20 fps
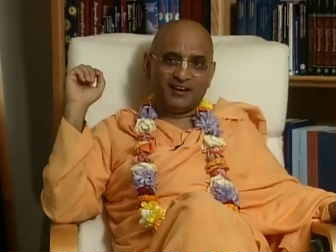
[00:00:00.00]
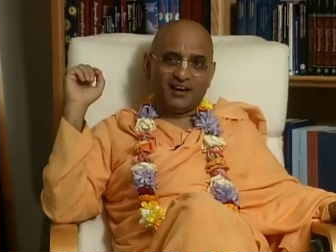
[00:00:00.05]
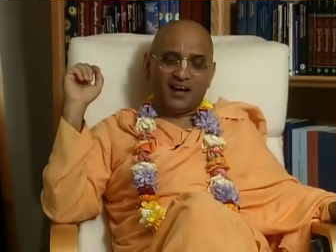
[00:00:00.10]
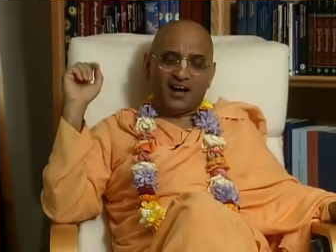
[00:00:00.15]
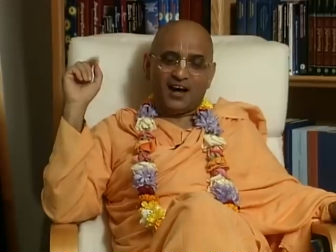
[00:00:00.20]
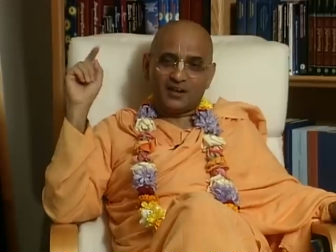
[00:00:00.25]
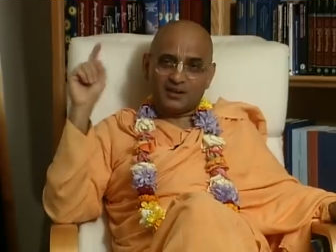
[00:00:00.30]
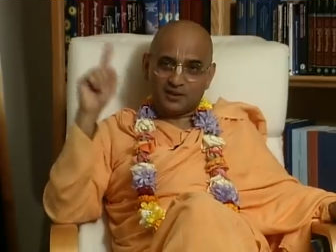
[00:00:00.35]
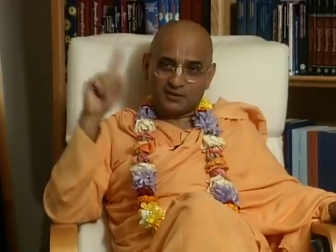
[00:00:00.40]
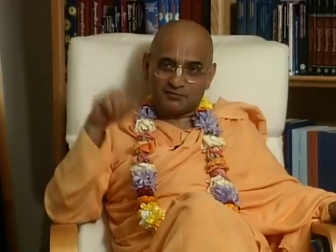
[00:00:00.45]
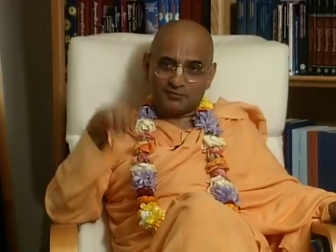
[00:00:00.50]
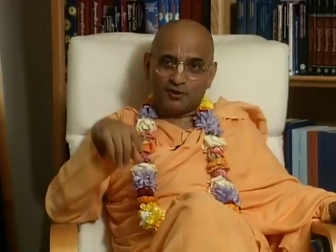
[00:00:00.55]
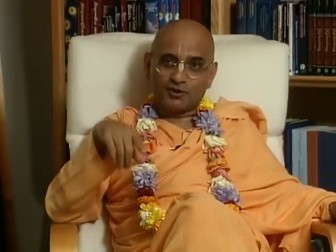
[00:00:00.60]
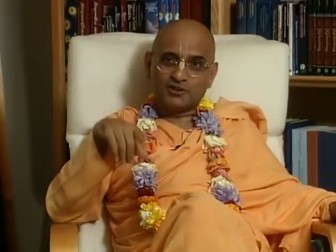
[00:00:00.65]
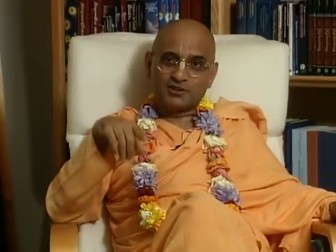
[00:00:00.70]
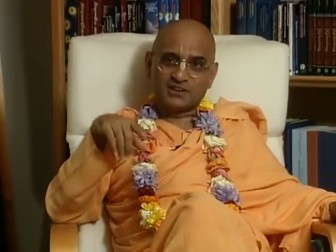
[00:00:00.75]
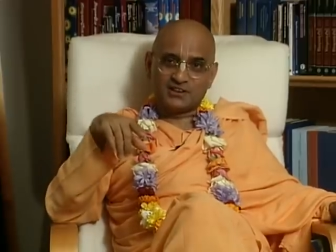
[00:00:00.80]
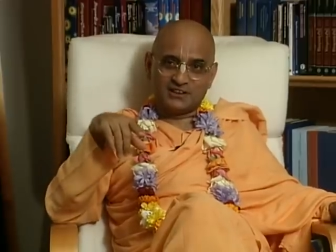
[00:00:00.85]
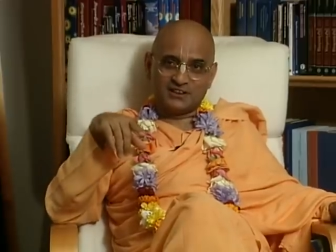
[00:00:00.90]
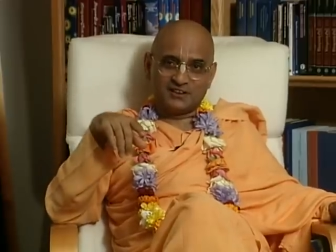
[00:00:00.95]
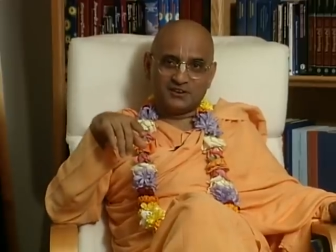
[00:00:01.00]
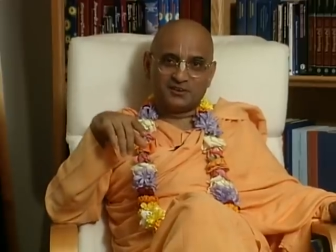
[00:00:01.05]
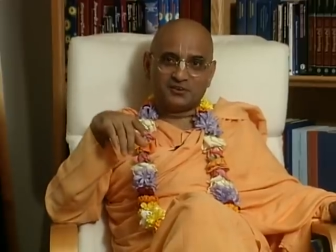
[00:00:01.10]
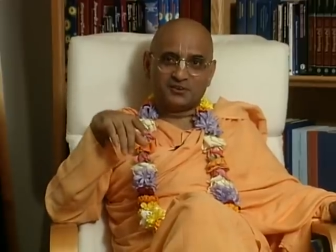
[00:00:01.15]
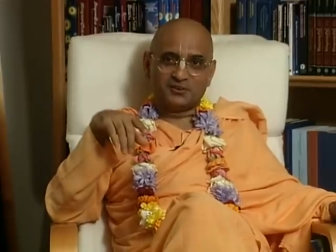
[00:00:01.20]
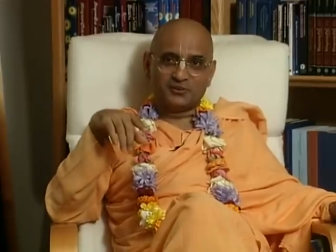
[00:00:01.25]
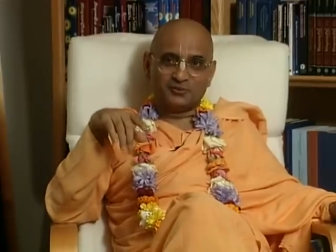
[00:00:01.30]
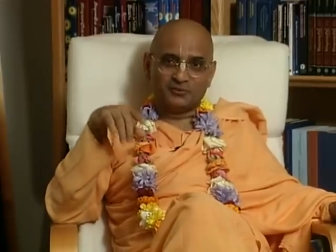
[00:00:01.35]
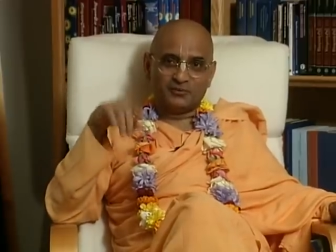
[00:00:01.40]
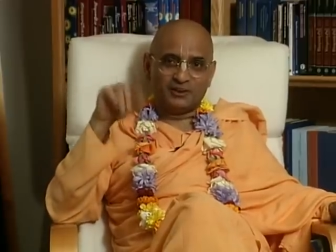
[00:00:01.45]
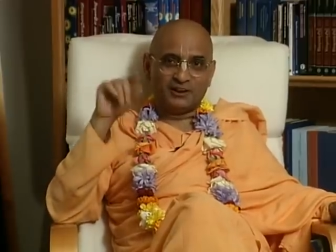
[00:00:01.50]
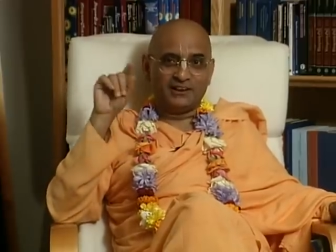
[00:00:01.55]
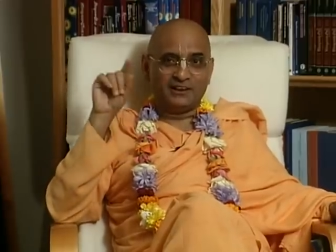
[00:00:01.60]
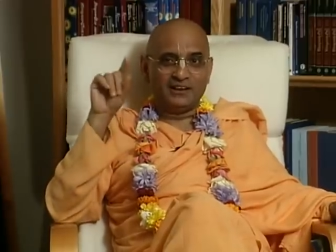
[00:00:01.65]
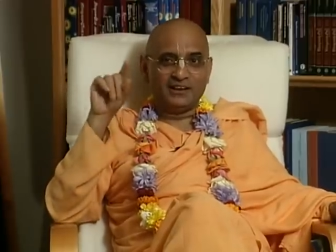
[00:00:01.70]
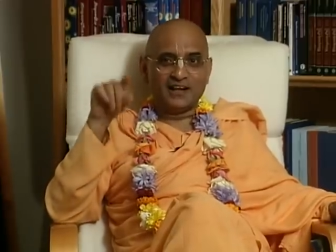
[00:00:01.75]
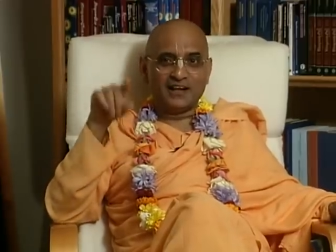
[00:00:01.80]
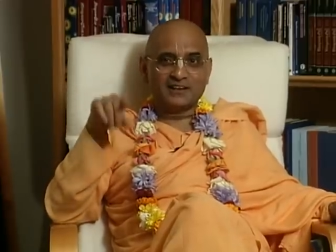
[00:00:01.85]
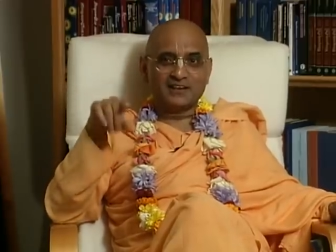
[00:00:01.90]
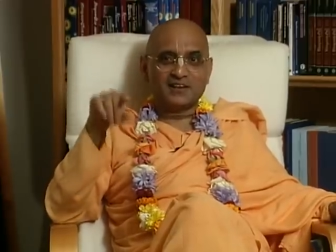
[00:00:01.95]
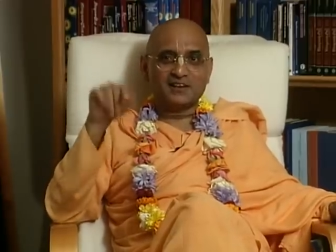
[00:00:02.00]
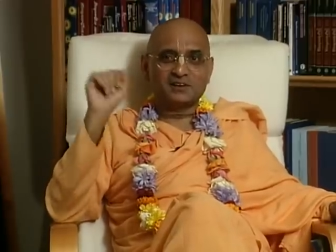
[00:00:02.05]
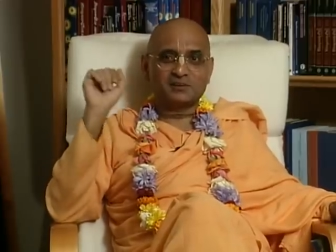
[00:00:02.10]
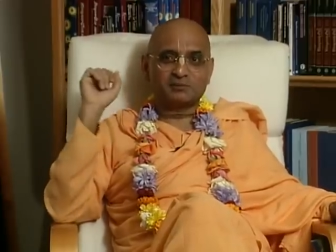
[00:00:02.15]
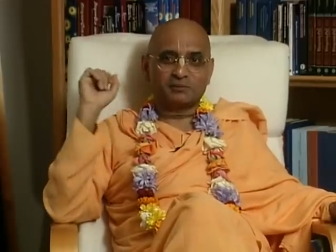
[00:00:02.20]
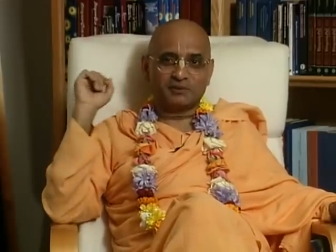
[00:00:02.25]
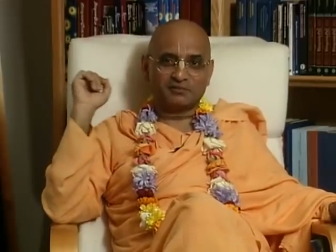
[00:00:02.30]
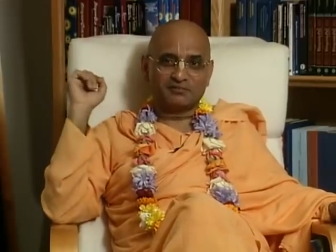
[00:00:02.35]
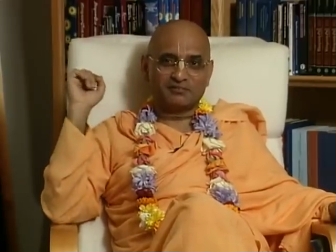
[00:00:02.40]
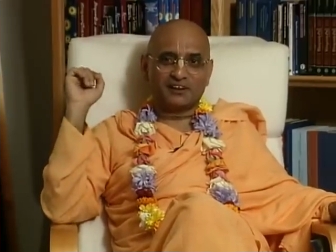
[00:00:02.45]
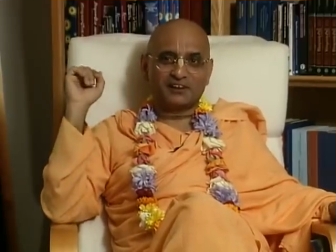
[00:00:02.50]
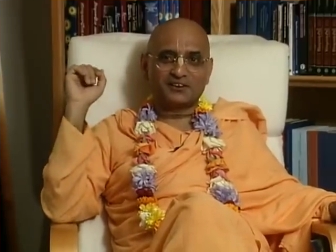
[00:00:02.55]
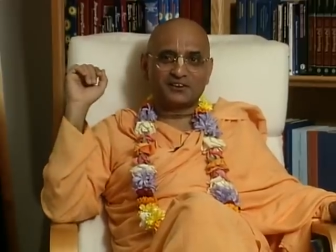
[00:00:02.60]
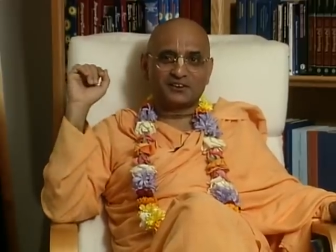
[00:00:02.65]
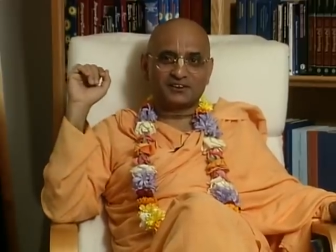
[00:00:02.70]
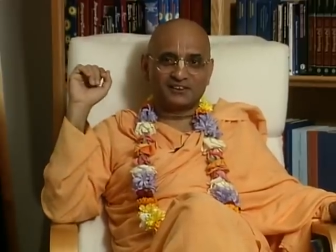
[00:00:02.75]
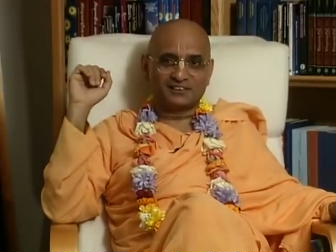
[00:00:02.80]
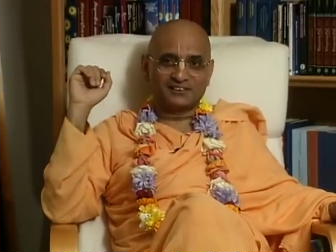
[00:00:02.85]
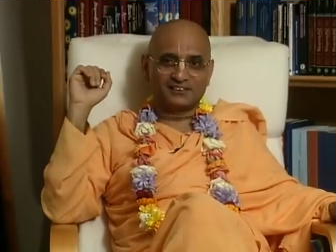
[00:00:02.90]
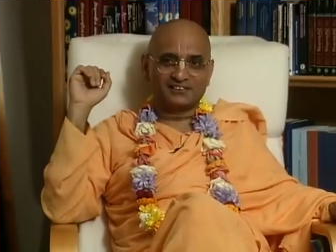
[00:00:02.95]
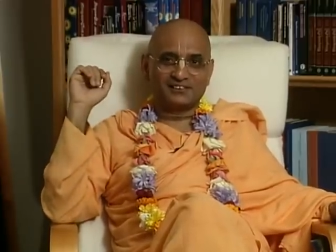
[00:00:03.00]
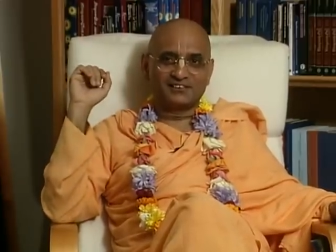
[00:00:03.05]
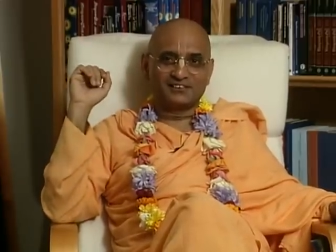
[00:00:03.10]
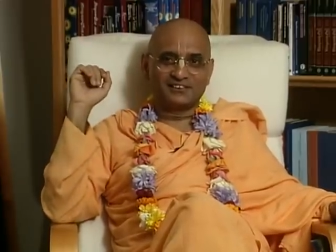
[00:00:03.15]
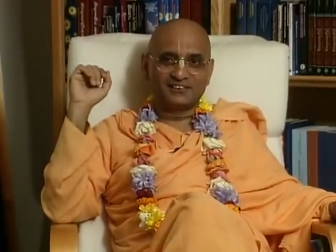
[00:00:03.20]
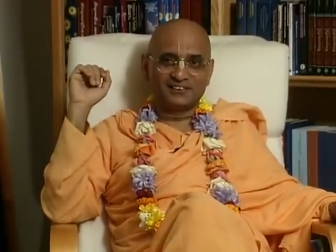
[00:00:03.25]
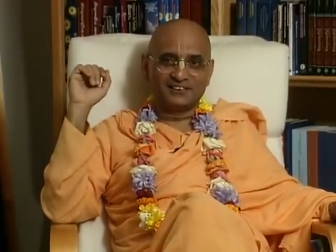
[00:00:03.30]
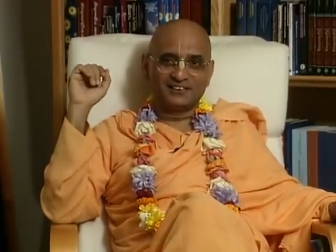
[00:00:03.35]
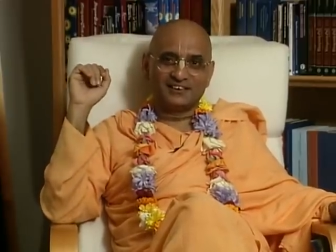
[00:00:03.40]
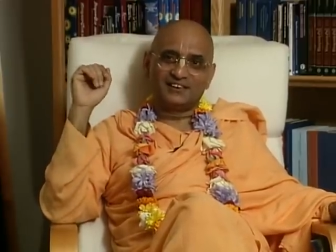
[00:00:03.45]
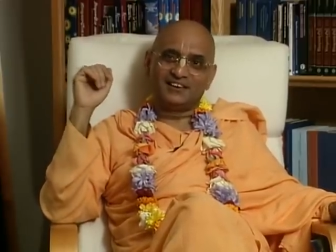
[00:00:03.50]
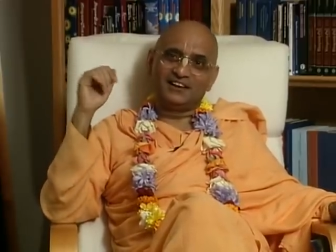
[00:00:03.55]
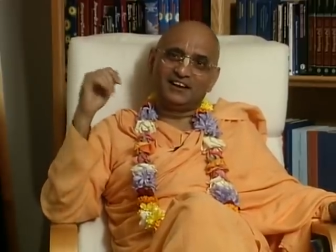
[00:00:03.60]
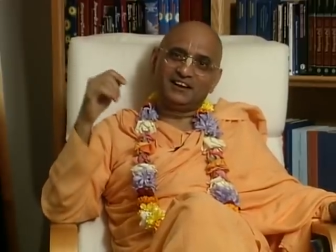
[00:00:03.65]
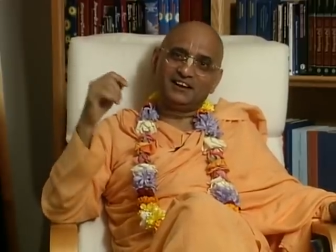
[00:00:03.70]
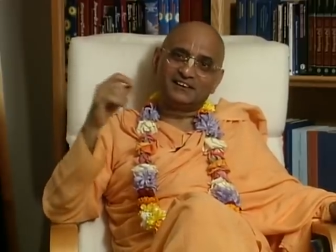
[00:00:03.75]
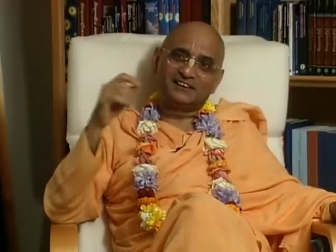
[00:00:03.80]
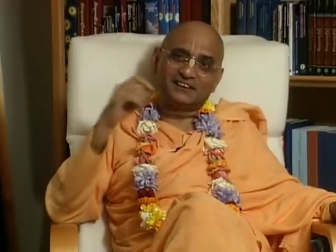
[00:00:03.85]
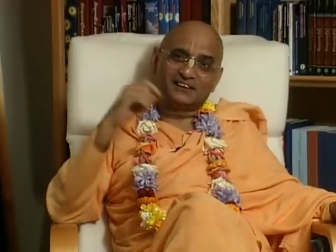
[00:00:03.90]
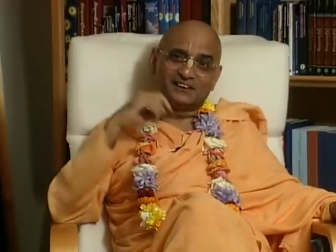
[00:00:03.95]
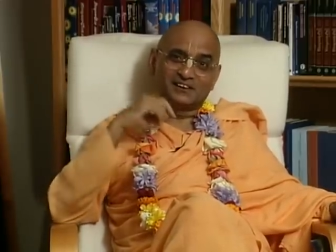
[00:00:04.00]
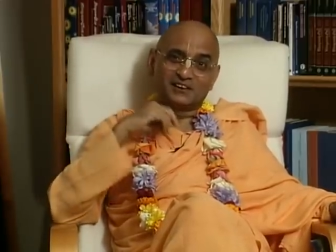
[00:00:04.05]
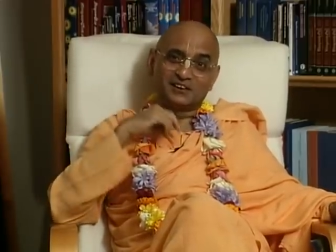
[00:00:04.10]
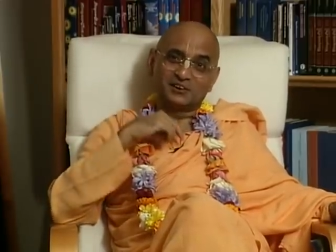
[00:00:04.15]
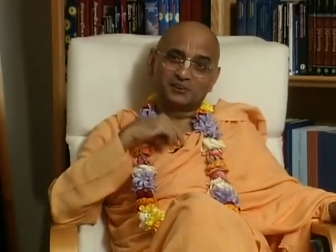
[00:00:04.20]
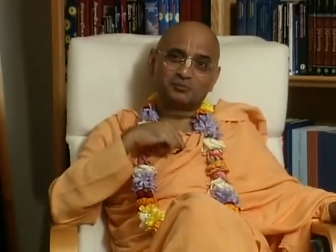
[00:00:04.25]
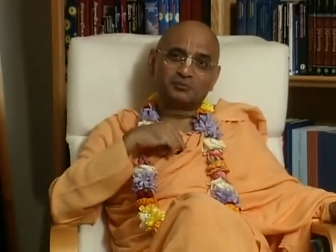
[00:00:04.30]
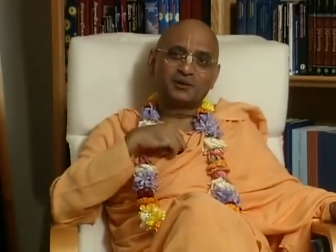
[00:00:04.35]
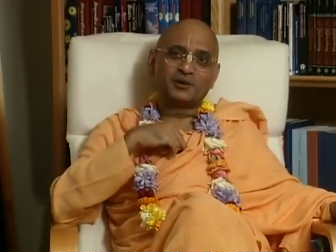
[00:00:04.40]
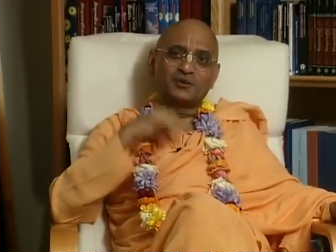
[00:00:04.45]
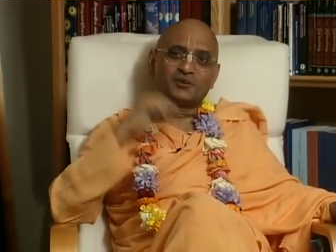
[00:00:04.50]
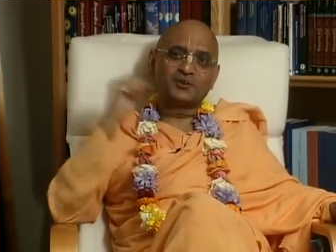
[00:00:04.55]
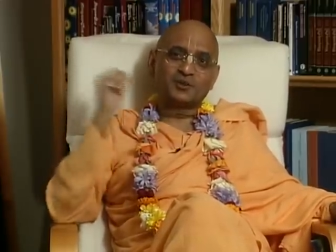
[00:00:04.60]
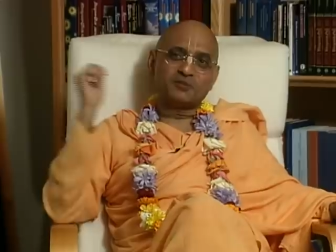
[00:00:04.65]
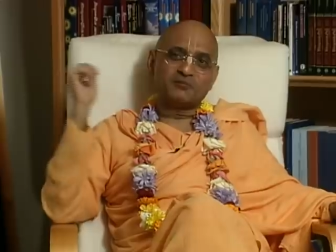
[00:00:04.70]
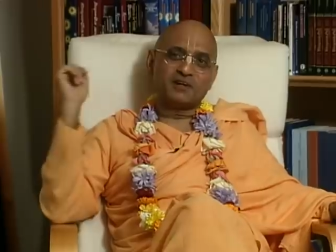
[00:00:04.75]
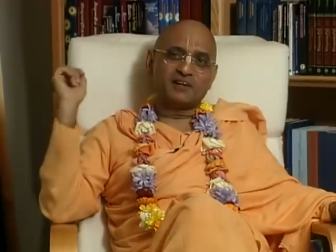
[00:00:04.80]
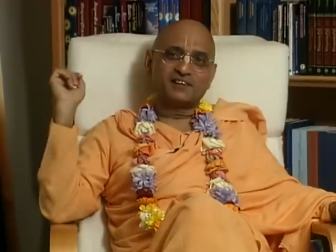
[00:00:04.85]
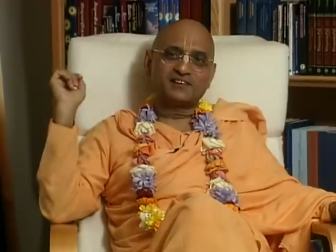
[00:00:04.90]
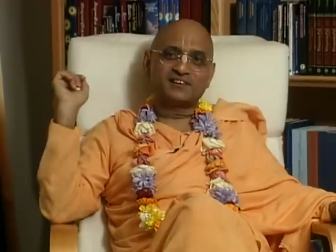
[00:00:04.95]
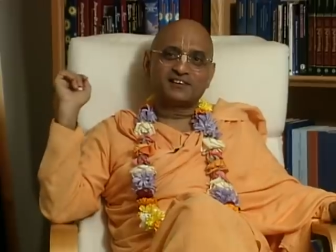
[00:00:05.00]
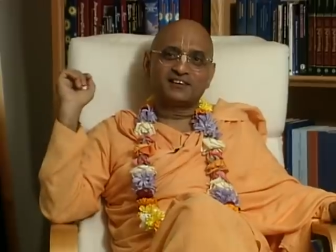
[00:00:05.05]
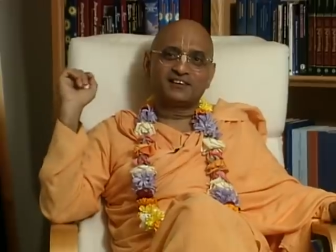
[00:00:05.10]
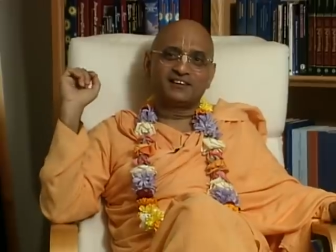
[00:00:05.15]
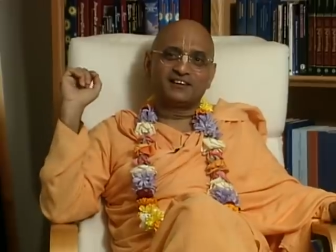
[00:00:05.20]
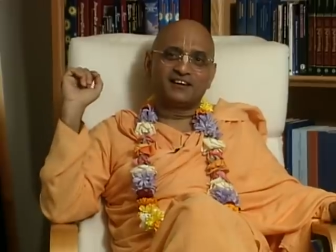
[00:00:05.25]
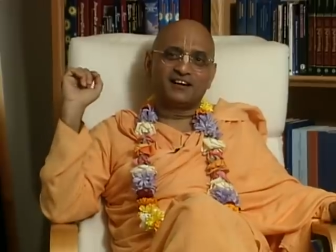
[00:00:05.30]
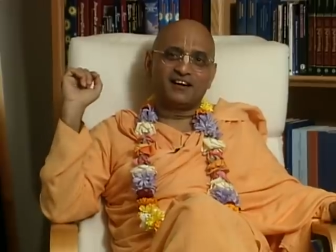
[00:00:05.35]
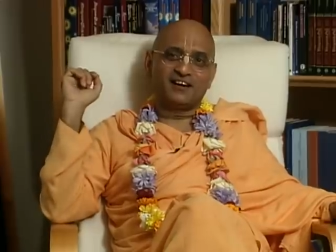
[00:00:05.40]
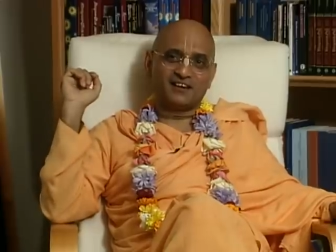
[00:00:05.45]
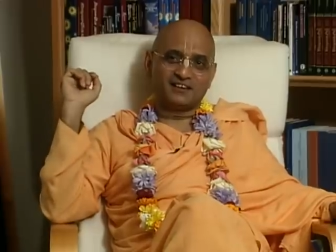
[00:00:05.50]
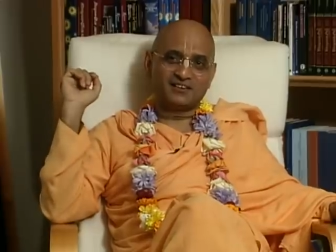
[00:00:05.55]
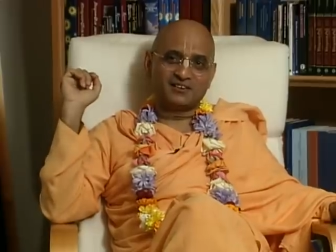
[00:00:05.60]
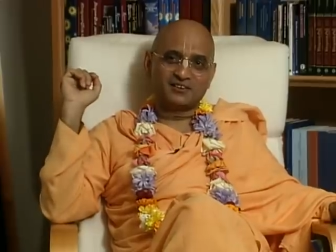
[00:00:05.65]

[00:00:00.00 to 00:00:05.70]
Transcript: A devotee, when he attains perfection, he sees his spiritual master in the heart.